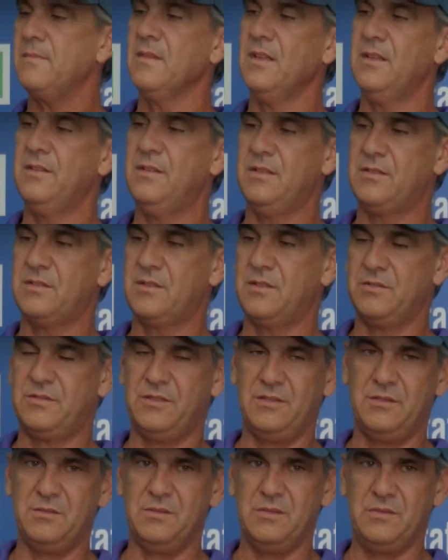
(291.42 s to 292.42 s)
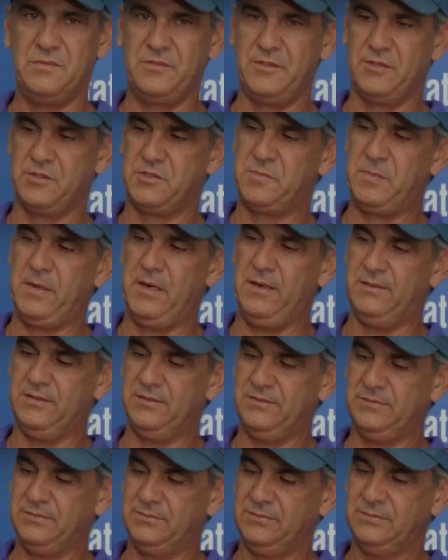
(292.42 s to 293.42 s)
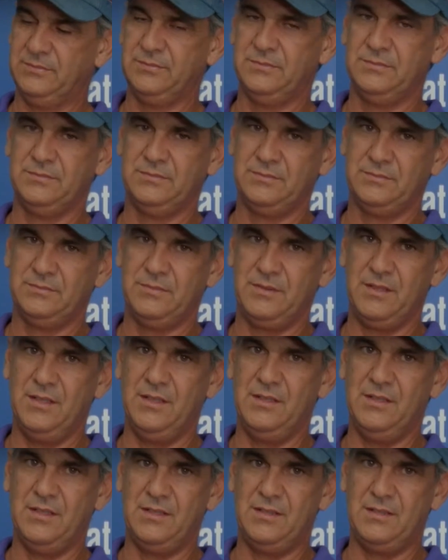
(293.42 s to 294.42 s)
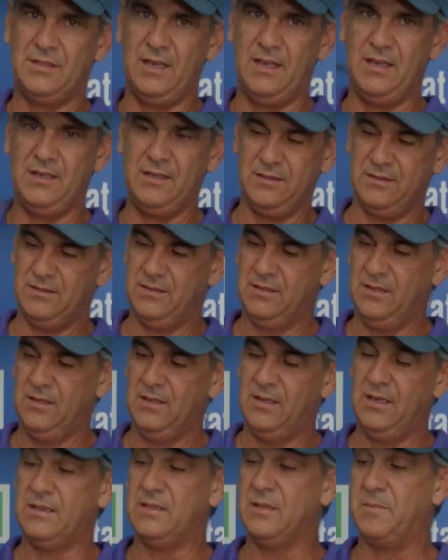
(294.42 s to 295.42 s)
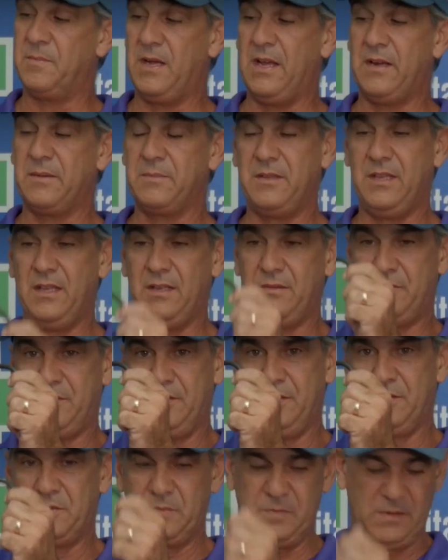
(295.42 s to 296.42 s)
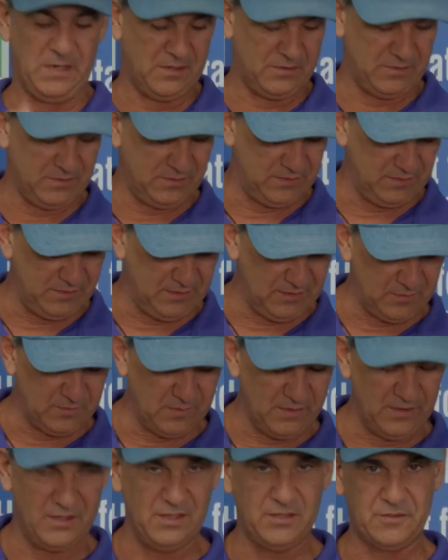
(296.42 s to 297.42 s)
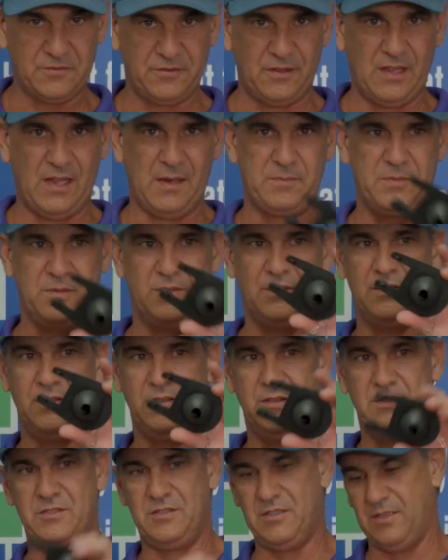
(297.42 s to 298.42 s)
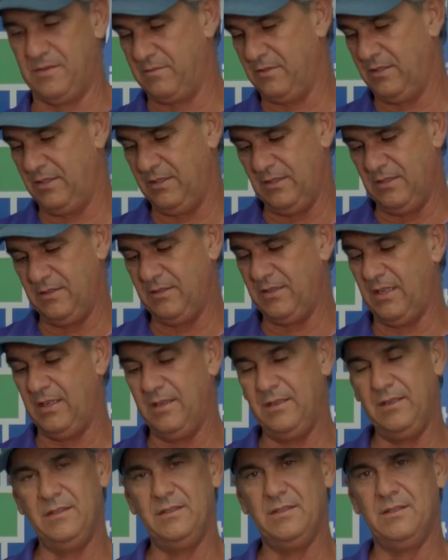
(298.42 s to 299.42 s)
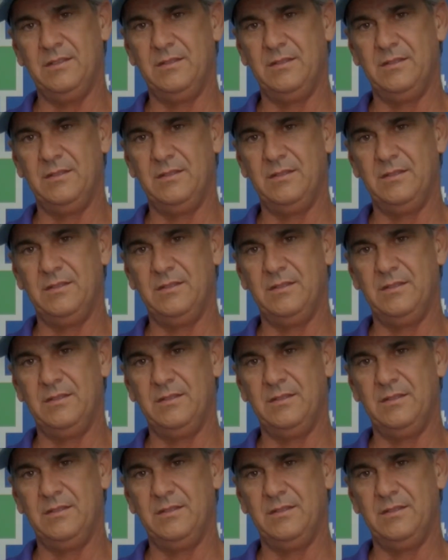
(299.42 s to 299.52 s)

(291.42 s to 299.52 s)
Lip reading: This goes into a fill spout in the tank. At the bottom of that fill spout is where this flapper is generally located.